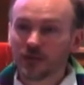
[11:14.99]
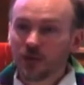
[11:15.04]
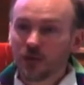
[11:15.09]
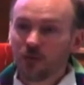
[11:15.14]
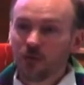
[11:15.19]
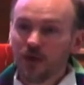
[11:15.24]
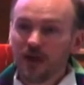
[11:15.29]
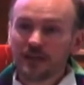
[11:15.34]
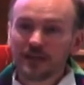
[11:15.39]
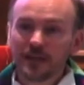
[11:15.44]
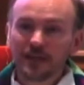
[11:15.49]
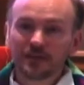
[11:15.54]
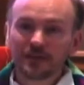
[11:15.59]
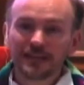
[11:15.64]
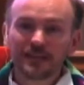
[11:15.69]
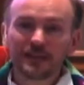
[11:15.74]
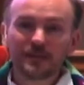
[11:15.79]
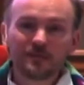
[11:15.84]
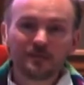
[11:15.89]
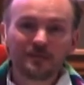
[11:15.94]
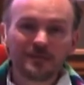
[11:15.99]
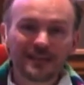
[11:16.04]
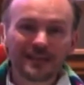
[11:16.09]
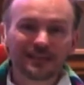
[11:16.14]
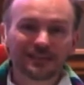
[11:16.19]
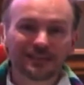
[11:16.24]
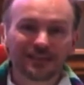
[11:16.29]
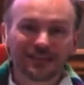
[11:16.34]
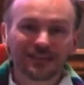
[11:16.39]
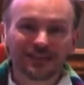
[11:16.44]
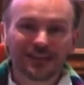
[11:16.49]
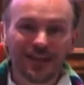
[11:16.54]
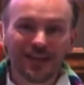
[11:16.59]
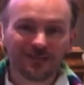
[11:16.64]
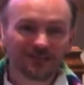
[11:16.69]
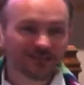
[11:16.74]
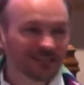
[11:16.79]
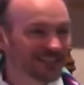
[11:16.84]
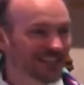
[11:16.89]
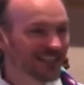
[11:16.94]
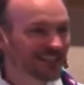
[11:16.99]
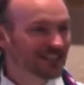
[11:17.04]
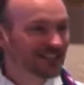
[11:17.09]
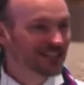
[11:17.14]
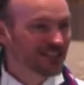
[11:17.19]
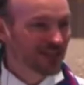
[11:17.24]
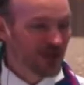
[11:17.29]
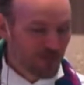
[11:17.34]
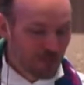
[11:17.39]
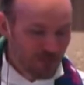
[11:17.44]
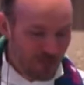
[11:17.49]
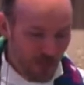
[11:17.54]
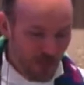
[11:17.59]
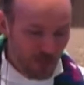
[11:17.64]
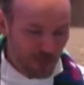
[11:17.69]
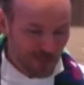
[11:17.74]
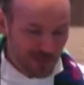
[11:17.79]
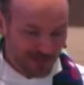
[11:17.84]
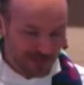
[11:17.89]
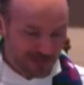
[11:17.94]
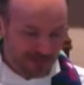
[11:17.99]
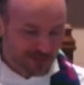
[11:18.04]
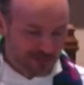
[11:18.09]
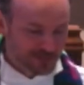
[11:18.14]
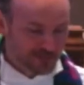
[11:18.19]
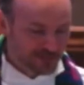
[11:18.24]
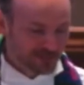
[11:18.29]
while they're in the middle of such a moment.